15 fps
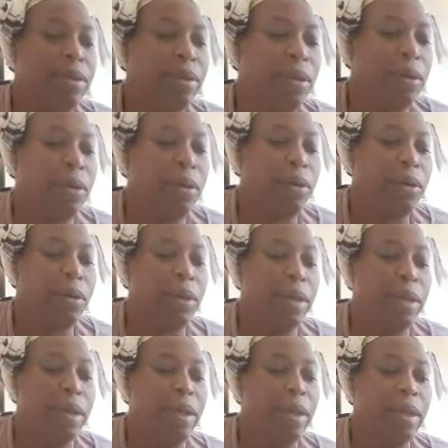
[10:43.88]
So
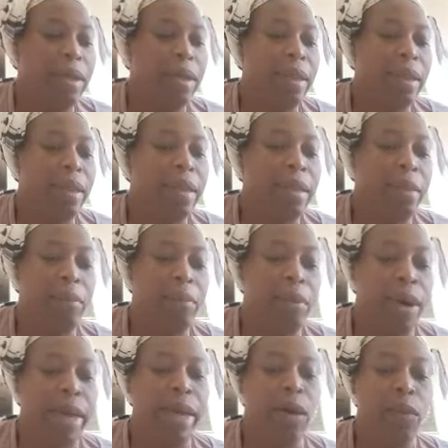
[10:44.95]
the
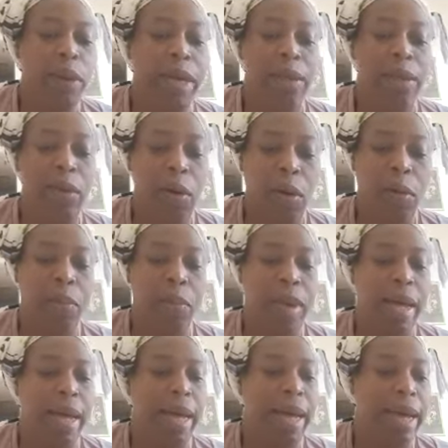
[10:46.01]
prayer went up
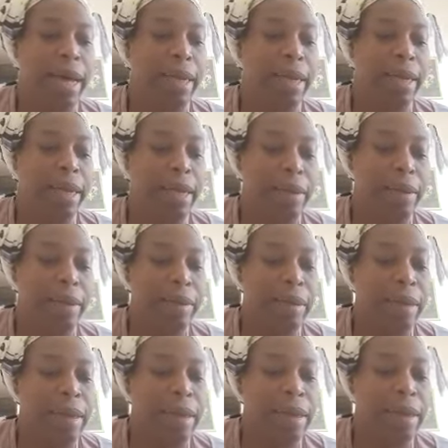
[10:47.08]
and
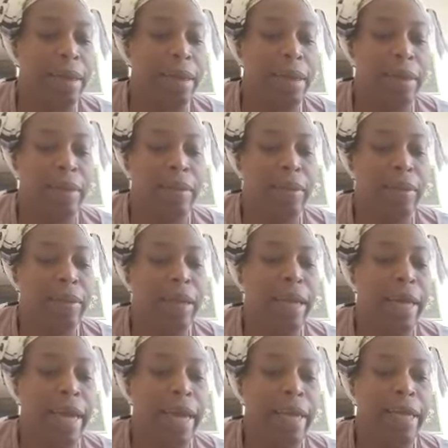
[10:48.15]
the
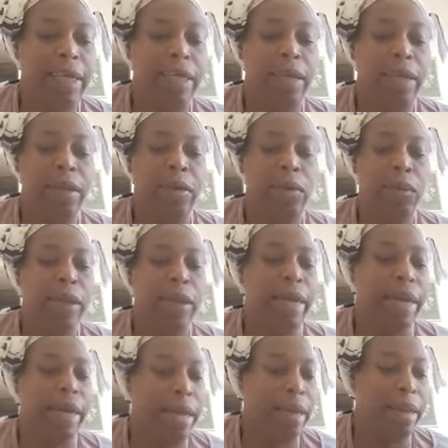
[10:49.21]
angel could
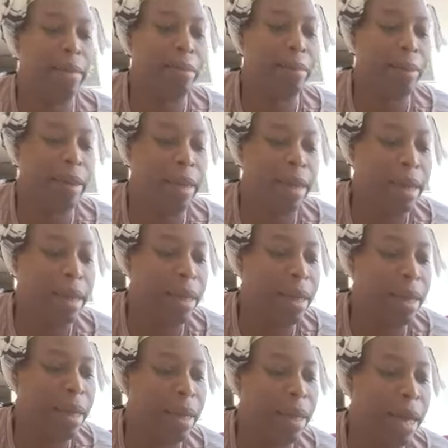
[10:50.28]
help
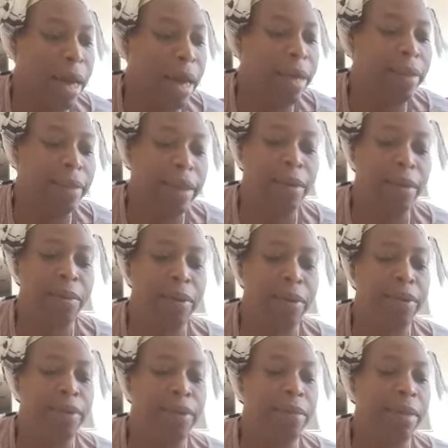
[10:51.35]
on that
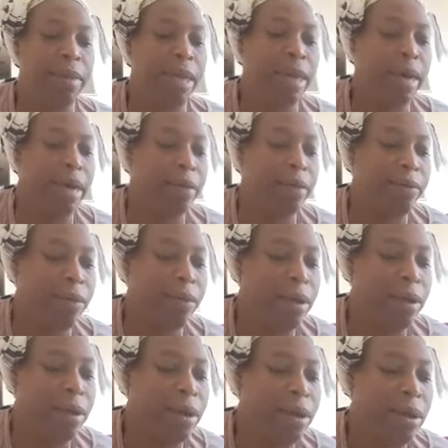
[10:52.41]
person's behalf.
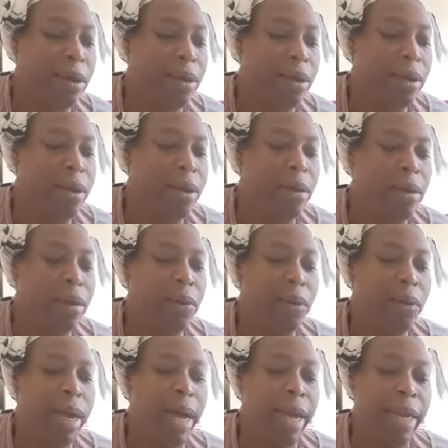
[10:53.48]

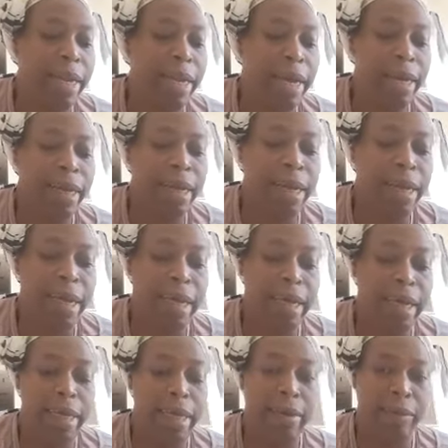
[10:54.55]
Look at Daniel
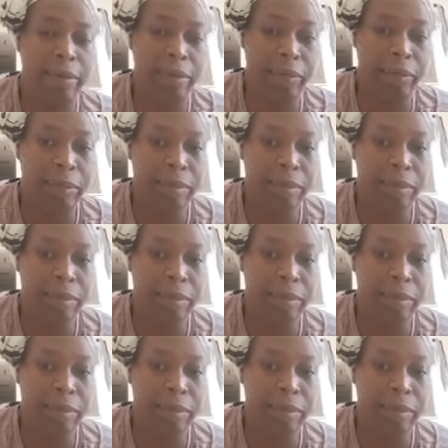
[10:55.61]
again.